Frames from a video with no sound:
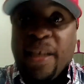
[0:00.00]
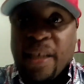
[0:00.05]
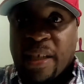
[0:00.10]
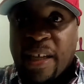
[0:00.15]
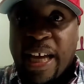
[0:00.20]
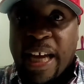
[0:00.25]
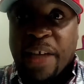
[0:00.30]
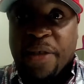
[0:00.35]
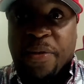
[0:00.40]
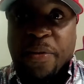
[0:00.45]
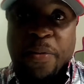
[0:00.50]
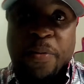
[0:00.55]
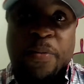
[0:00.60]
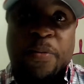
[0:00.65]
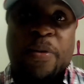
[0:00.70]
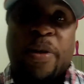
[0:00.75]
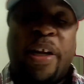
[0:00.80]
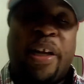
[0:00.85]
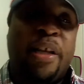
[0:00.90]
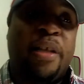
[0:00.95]
in the classroom,
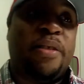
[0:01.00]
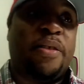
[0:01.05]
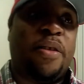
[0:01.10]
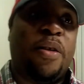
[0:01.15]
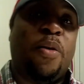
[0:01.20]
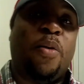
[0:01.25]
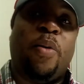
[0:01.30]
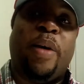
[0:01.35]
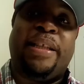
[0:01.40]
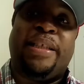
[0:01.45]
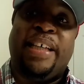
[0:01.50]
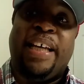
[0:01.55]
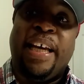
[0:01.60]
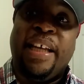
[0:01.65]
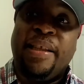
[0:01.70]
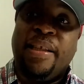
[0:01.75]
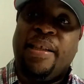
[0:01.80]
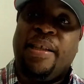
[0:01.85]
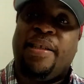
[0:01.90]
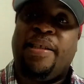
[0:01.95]
right? So at the
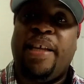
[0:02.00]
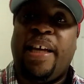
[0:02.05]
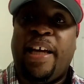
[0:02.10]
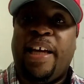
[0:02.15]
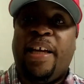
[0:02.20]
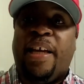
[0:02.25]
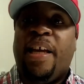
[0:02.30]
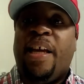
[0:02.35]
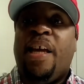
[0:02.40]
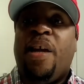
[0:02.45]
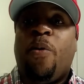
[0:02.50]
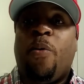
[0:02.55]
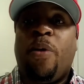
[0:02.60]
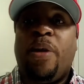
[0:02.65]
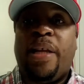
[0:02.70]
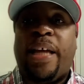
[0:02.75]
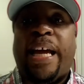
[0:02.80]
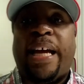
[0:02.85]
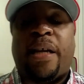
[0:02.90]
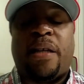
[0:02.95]
end of the day,
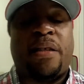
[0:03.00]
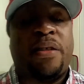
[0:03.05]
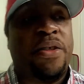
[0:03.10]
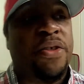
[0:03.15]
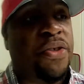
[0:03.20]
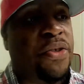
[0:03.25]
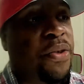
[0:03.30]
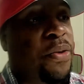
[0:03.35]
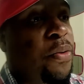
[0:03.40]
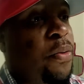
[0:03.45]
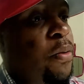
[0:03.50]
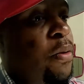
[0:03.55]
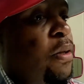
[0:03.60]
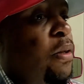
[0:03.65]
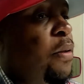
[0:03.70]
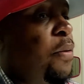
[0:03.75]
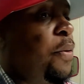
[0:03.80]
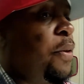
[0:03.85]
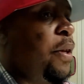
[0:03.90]
we're like, shoot,